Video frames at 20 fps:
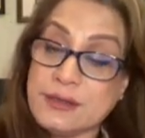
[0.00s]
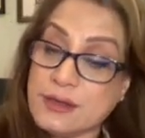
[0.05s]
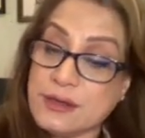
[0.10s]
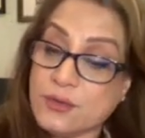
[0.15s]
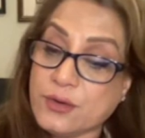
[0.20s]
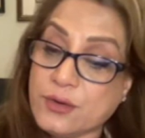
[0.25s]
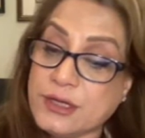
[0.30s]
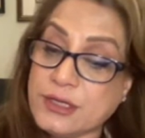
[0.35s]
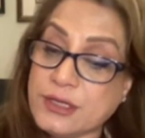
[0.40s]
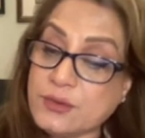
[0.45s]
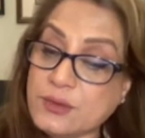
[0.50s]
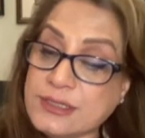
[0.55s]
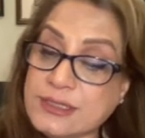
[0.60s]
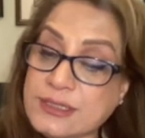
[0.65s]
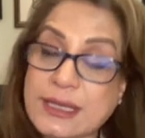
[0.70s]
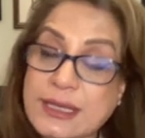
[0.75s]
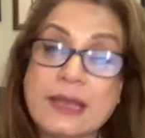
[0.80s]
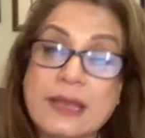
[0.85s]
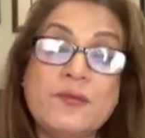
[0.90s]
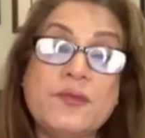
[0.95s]
reduce
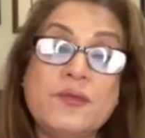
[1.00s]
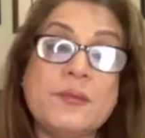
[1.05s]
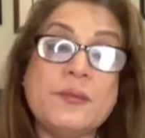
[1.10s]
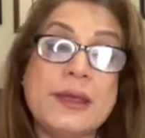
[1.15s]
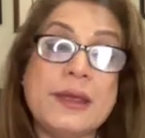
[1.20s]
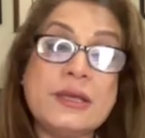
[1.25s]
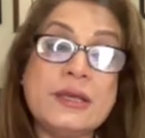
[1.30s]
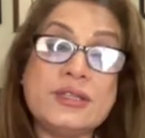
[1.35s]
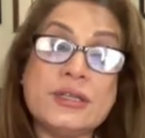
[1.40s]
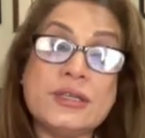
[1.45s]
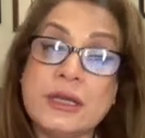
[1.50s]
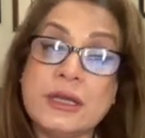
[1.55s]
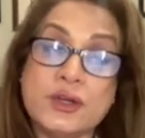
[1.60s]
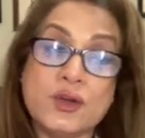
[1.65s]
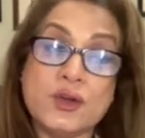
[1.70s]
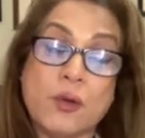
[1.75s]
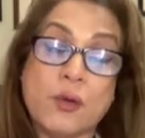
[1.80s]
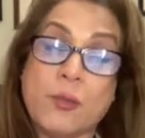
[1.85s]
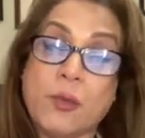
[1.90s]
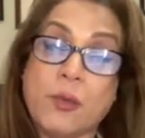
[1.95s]
the inflammation in
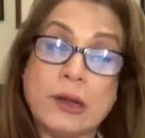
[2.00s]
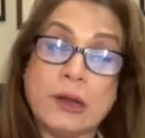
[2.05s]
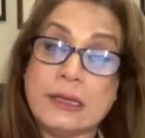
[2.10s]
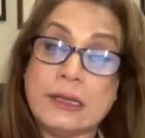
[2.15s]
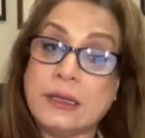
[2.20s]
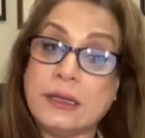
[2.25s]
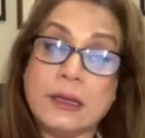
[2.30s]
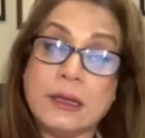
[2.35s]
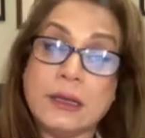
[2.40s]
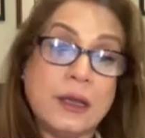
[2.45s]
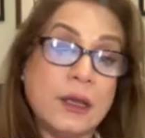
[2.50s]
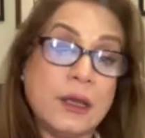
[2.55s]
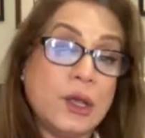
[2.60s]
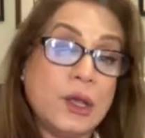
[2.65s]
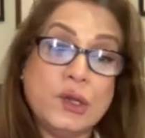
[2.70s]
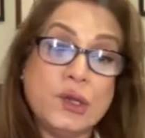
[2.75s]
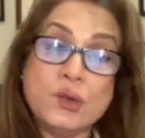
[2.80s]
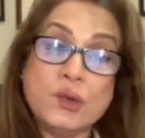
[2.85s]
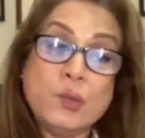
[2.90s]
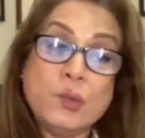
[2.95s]
your body,
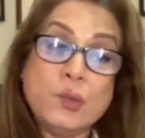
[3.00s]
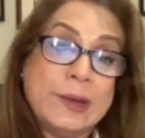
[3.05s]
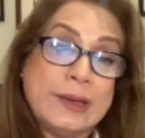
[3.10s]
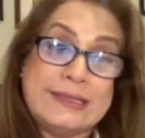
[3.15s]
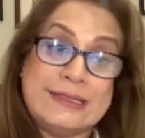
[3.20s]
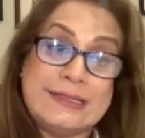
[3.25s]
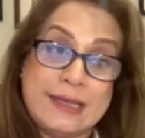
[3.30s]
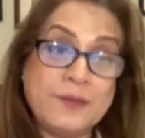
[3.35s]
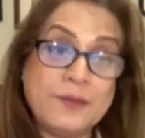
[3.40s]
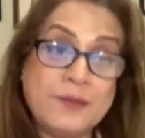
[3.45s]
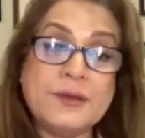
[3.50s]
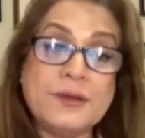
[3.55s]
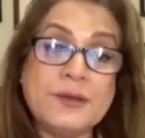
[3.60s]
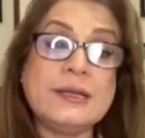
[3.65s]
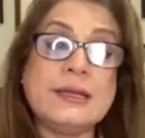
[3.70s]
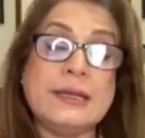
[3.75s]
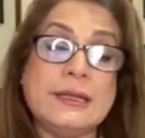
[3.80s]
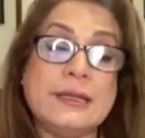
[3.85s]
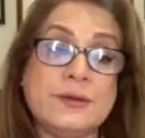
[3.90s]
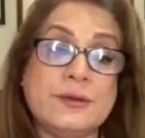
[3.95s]
you will
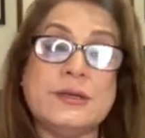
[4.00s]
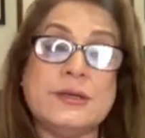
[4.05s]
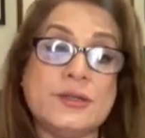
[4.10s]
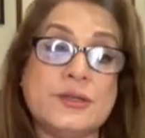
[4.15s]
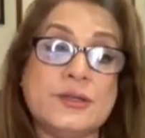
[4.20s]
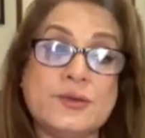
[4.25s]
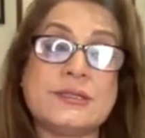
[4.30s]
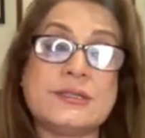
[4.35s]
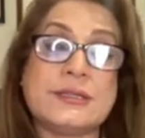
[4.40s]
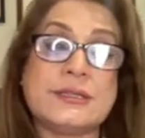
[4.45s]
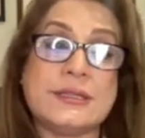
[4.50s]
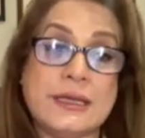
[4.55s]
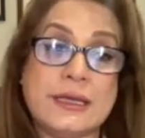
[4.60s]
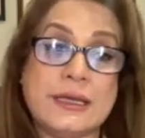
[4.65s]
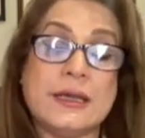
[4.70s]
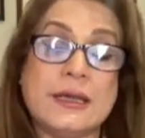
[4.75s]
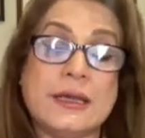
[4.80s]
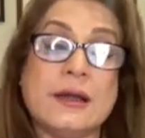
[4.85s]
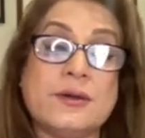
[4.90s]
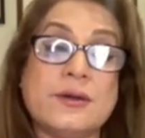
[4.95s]
definitely reduce
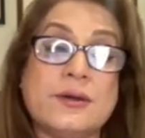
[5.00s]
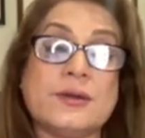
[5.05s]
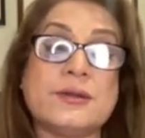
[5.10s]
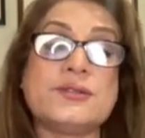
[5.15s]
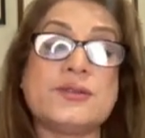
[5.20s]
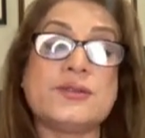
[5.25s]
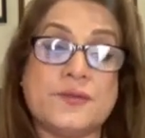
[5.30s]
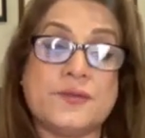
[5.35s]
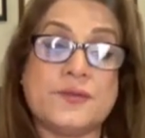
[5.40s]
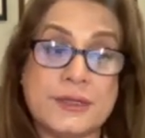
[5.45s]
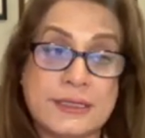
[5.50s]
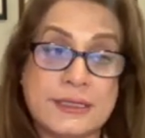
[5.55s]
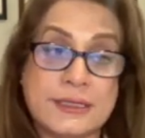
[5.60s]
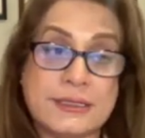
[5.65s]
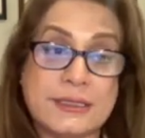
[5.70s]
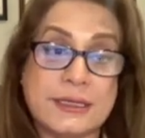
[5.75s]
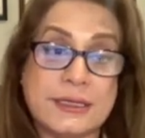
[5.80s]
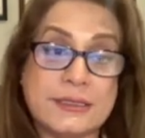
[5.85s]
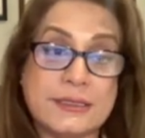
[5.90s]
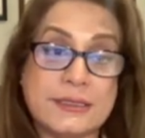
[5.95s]
the occurrence of a
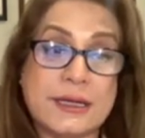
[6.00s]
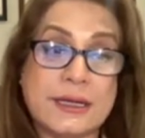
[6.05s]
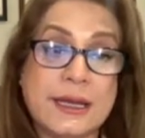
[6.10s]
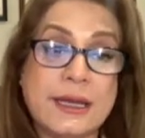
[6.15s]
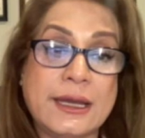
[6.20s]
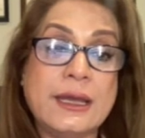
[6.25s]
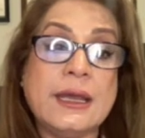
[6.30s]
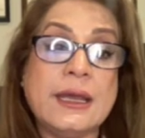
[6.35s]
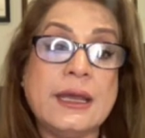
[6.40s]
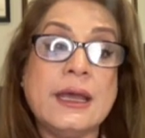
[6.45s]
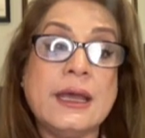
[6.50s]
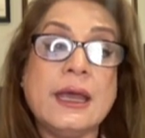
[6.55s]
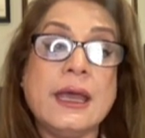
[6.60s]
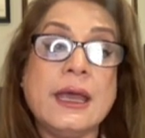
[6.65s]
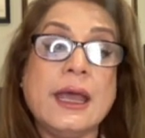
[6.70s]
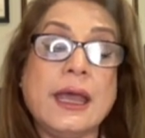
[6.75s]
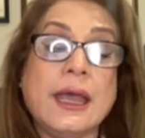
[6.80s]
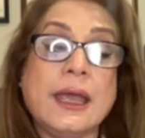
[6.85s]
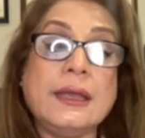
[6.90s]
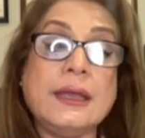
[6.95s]
disease, right?
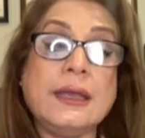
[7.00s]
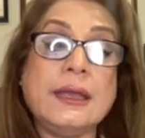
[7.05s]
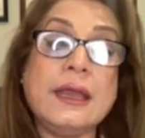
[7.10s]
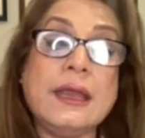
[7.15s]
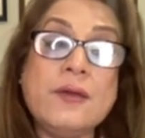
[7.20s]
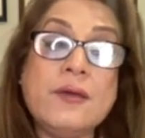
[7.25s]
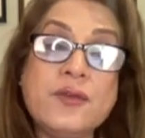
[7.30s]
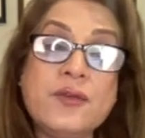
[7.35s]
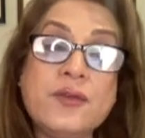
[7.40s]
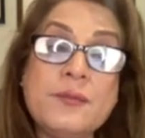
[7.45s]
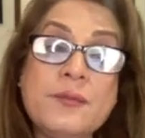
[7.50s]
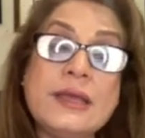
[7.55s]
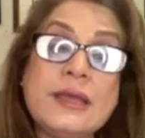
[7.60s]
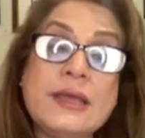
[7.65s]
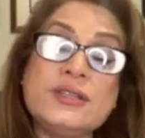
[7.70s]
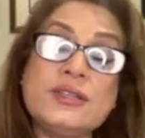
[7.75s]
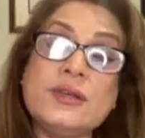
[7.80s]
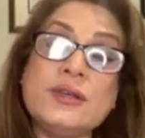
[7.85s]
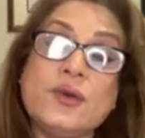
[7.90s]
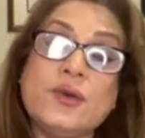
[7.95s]
And
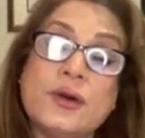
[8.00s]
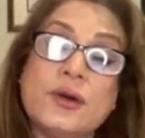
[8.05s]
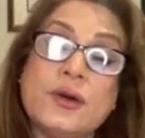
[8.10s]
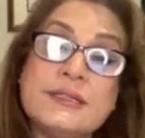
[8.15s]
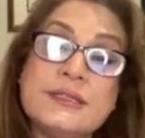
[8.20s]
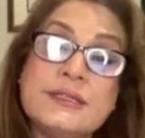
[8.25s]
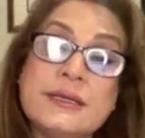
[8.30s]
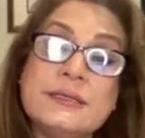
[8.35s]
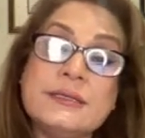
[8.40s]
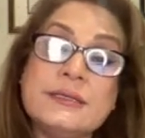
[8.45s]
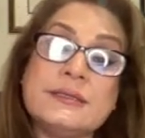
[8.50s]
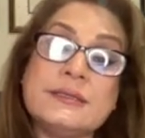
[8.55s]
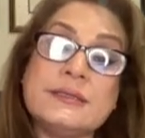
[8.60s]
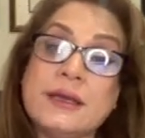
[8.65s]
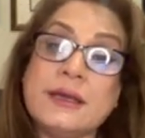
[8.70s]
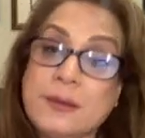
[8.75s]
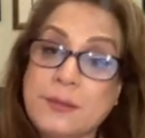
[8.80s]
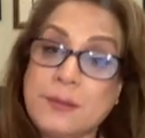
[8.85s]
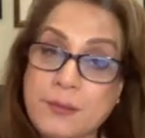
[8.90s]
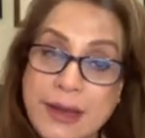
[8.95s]
inflammation causes
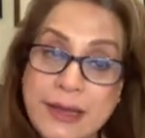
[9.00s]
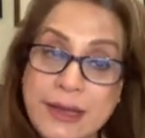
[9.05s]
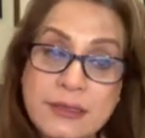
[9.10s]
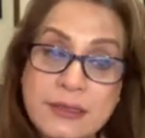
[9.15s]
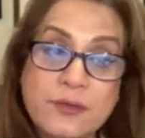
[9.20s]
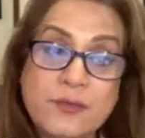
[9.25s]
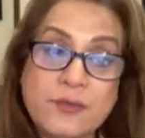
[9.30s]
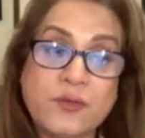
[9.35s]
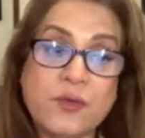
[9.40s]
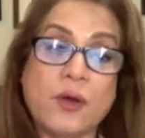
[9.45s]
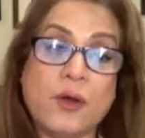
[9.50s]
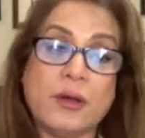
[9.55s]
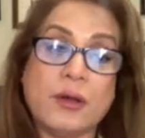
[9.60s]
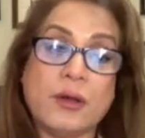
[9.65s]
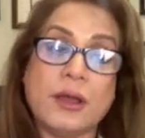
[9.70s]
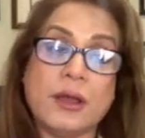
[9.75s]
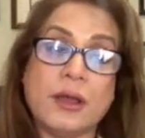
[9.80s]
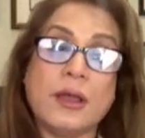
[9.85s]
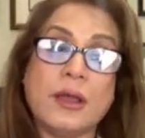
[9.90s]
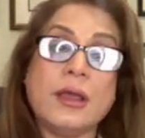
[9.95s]
mental fog,
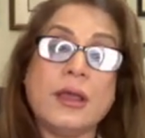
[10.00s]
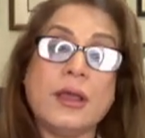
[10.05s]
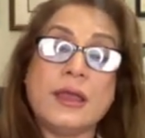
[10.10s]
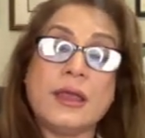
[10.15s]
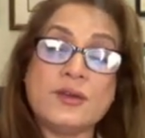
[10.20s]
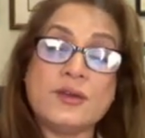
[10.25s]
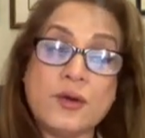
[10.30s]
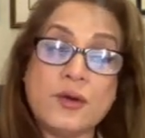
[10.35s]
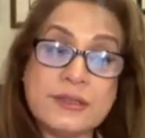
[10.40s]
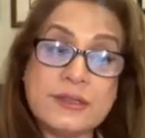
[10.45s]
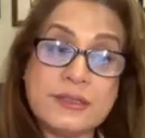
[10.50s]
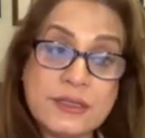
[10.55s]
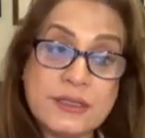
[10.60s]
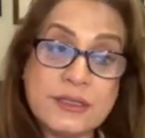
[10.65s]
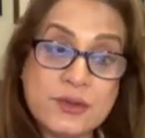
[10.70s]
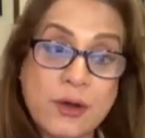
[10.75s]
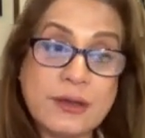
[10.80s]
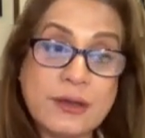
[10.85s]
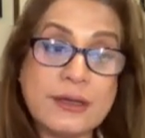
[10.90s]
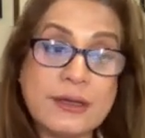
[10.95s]
it causes
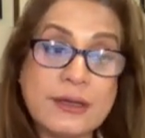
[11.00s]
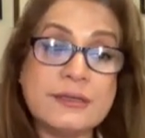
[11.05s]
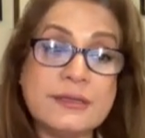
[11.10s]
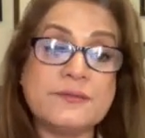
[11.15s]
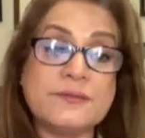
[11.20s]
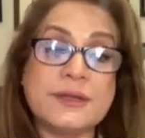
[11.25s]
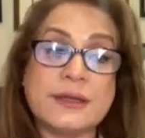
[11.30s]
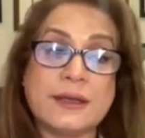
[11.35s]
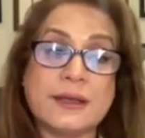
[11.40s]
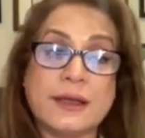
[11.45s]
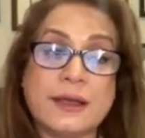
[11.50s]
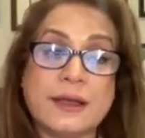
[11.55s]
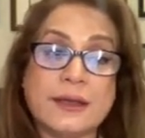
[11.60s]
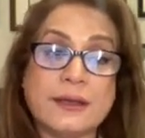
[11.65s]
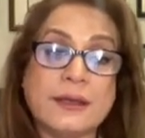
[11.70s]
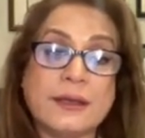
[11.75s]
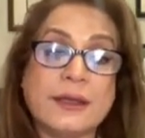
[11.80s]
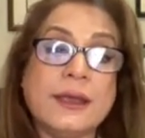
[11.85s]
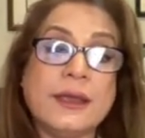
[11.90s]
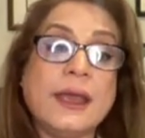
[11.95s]
cognitive decline.
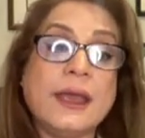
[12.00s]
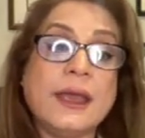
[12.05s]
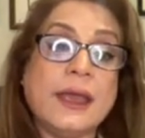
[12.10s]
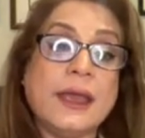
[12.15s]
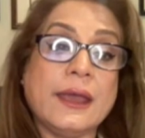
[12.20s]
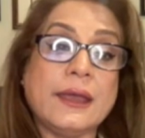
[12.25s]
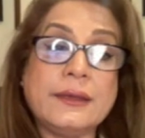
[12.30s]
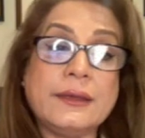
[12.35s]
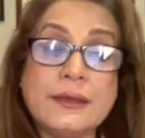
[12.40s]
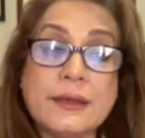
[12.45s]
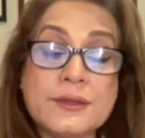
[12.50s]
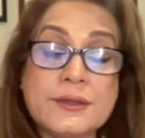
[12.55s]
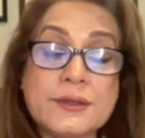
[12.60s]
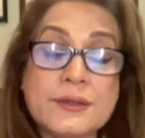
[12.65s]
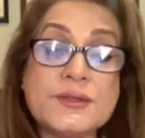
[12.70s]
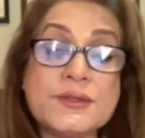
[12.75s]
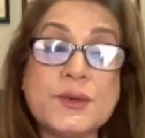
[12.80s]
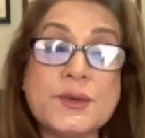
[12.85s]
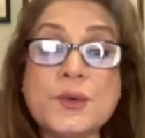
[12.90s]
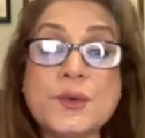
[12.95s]
And
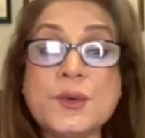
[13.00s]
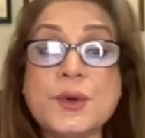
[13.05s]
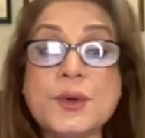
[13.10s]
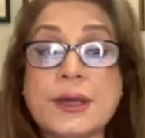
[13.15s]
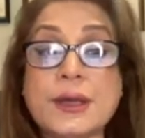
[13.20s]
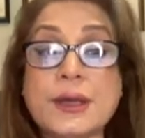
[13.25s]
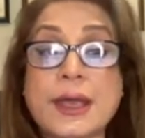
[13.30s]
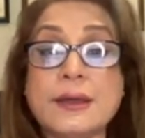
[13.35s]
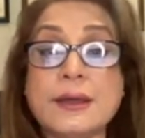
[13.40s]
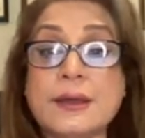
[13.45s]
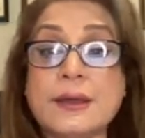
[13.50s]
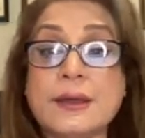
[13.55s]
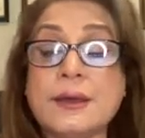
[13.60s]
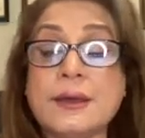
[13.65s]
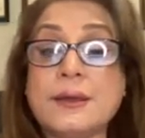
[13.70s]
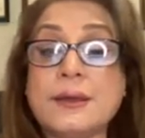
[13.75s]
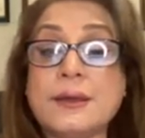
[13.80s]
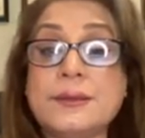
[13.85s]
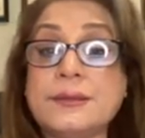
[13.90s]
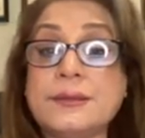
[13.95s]
uh,